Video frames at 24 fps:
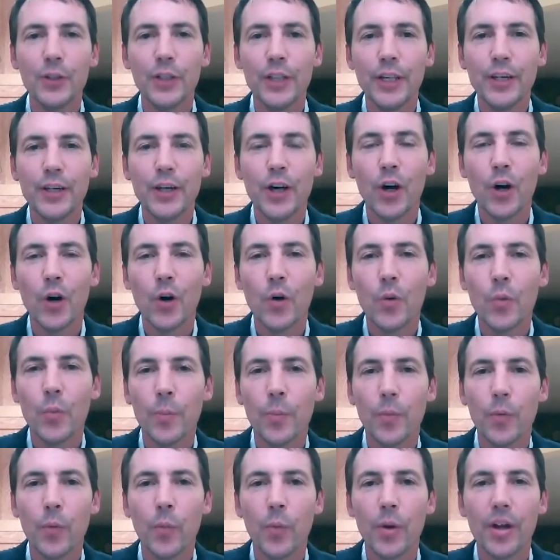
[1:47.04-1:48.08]
know
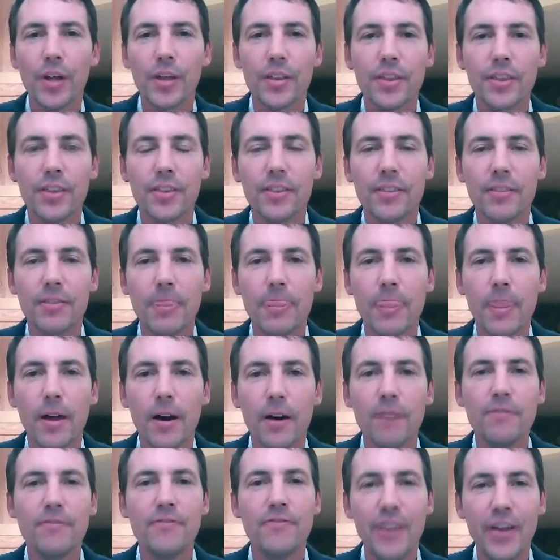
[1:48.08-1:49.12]
with
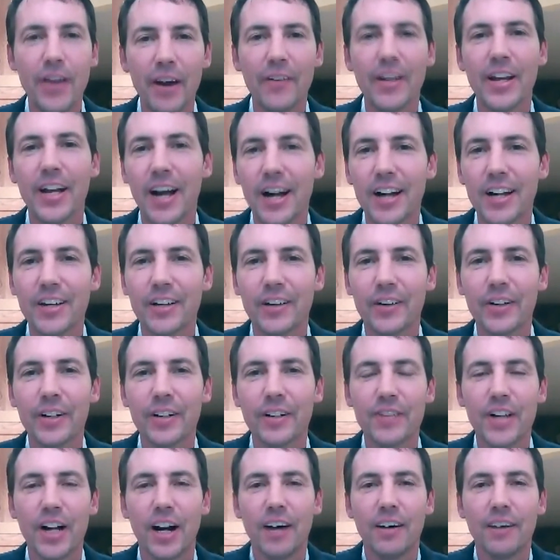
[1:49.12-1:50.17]
a very high degree
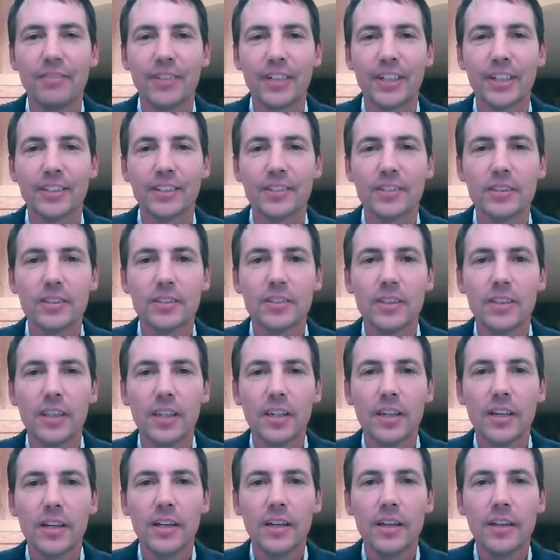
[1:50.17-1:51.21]
of confidence
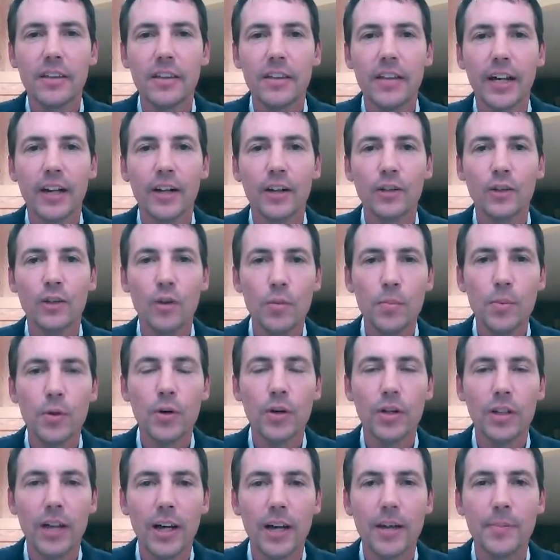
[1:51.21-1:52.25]
that global
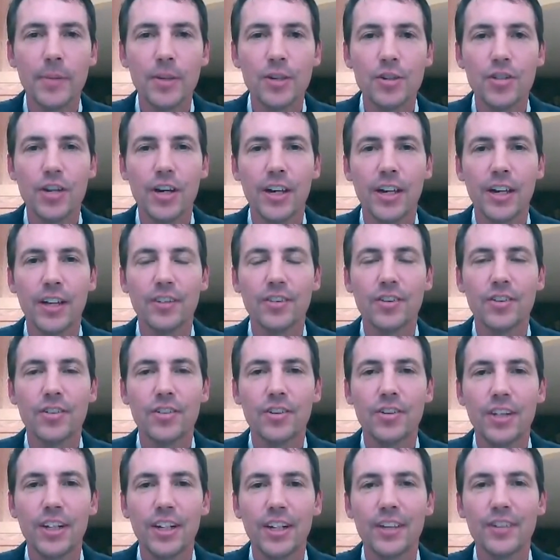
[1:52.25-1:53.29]
climate
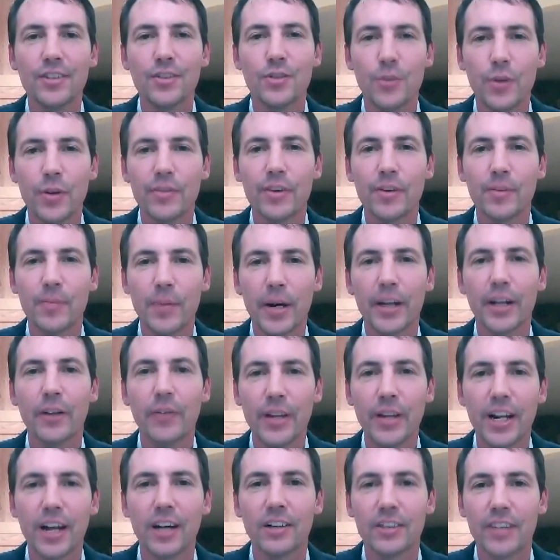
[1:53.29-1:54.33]
change is driven by
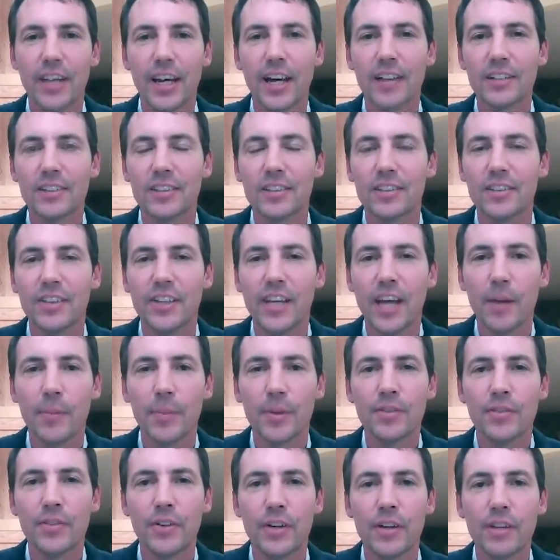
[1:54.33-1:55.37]
greenhouse gases in the
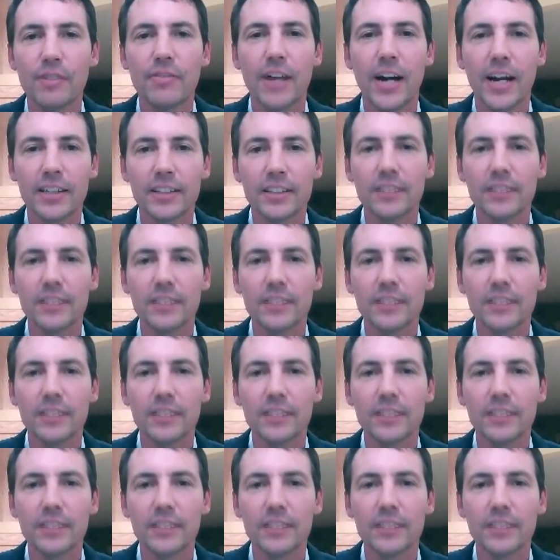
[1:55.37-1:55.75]
atmosphere. In fact, it's